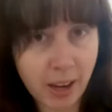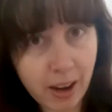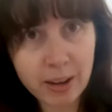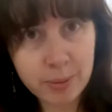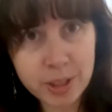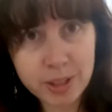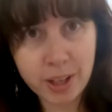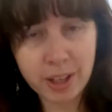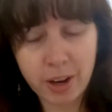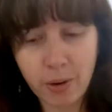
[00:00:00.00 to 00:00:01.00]
I'm just
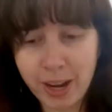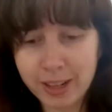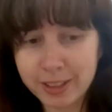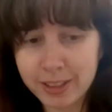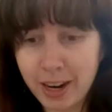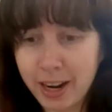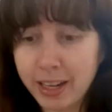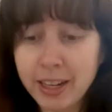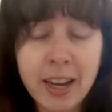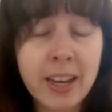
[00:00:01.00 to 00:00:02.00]
gonna go ahead and dye
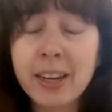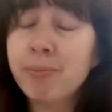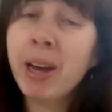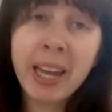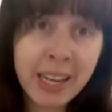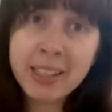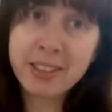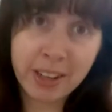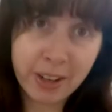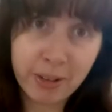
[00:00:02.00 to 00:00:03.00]
it. My hair's
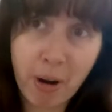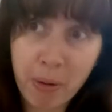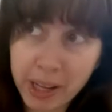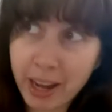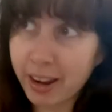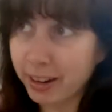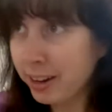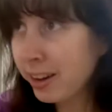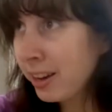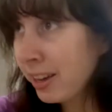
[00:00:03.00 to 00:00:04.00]
gonna grow again.
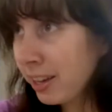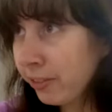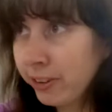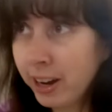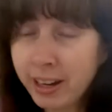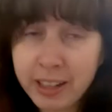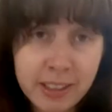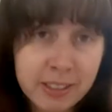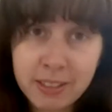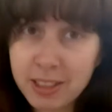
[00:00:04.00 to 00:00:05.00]
If
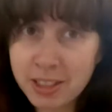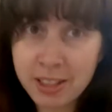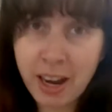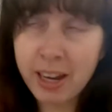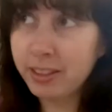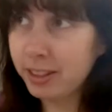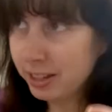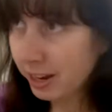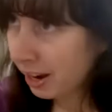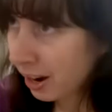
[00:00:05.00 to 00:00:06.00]
I decide that,
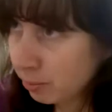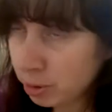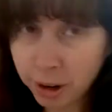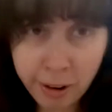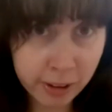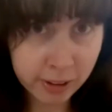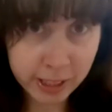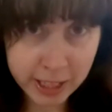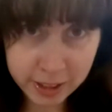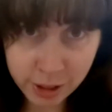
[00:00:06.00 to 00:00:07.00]
yeah, I'm
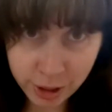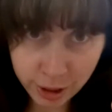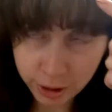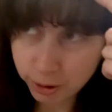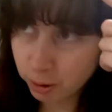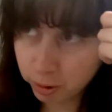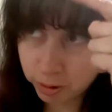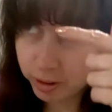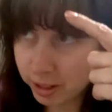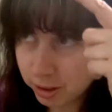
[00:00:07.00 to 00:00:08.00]
totally into all
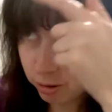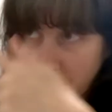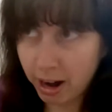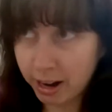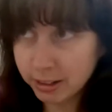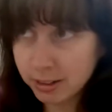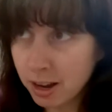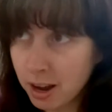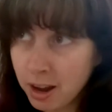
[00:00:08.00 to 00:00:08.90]
of these grays,